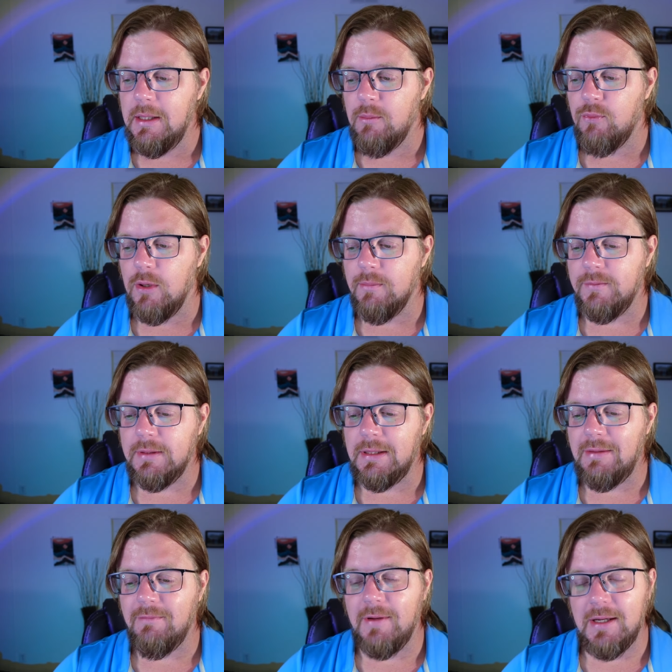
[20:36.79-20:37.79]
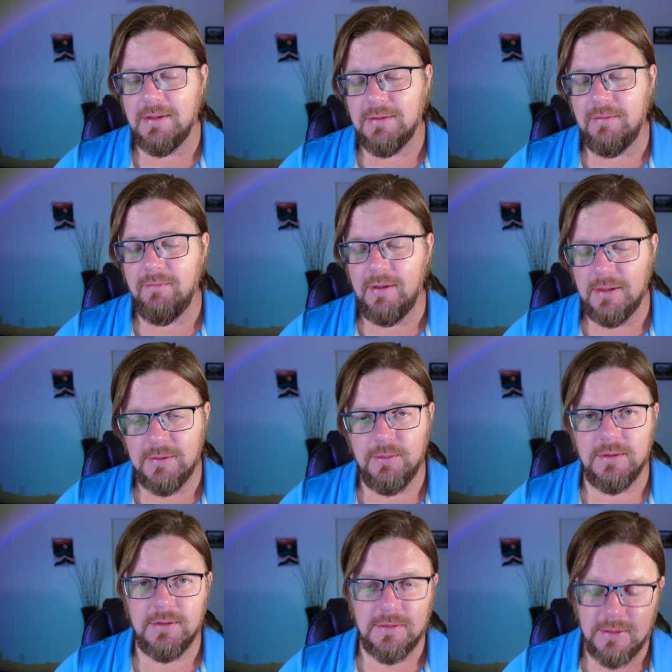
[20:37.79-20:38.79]
prompting advance,
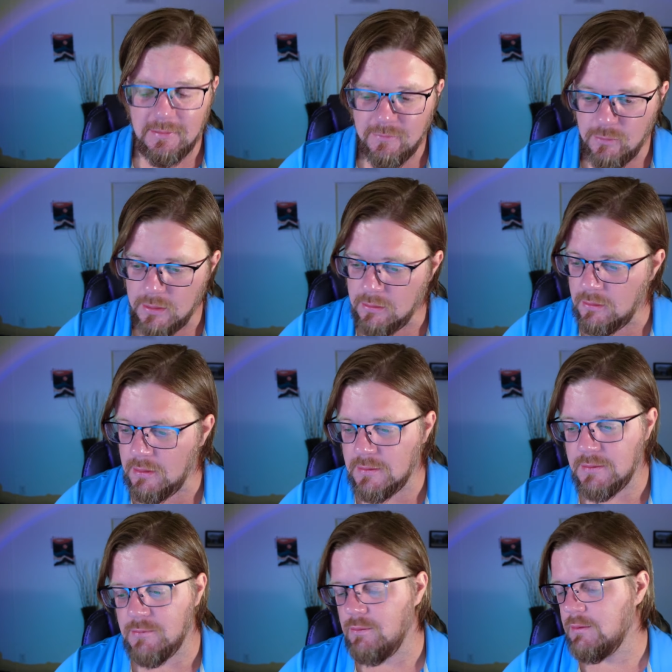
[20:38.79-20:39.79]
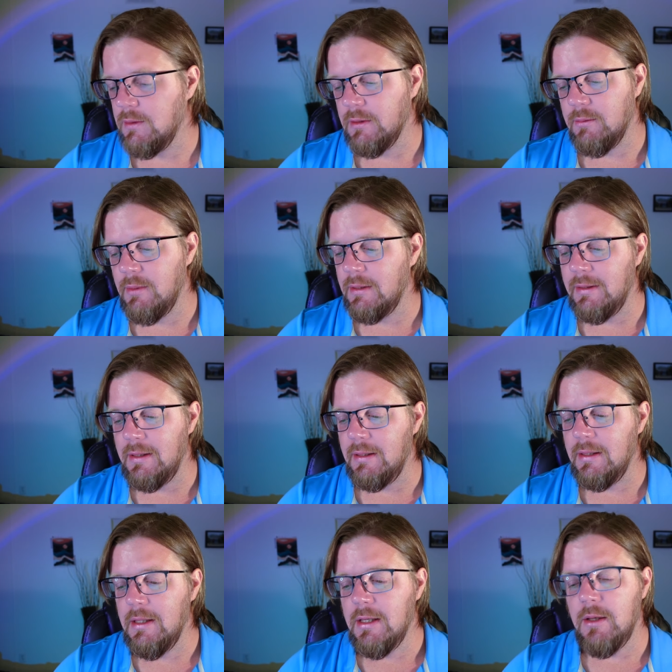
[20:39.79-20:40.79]
advancements in safety regulations, we talked about
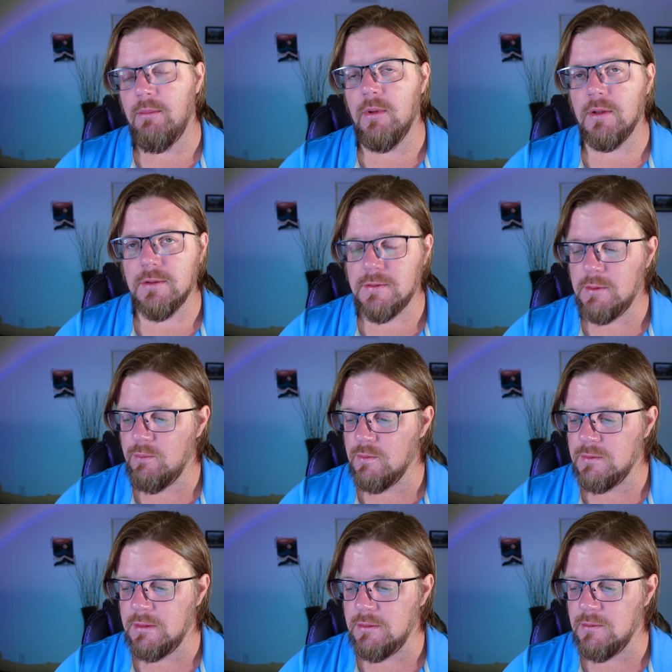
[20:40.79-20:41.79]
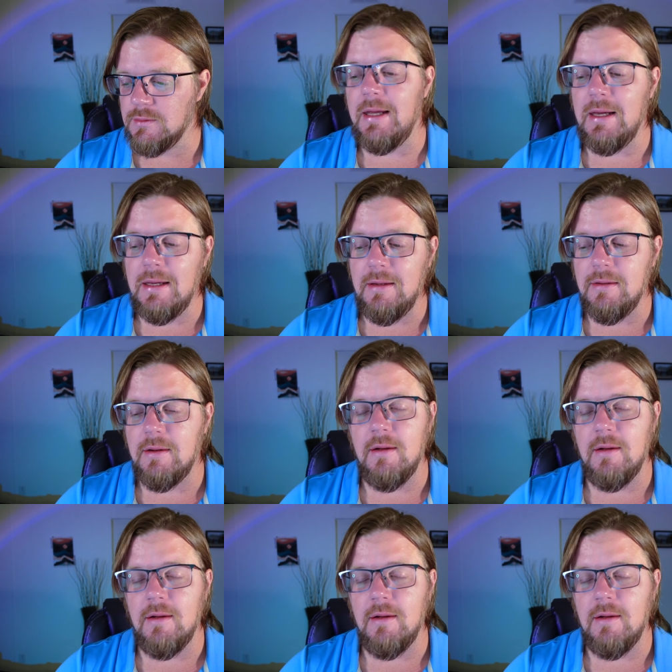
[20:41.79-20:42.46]
that, emergency procedures, and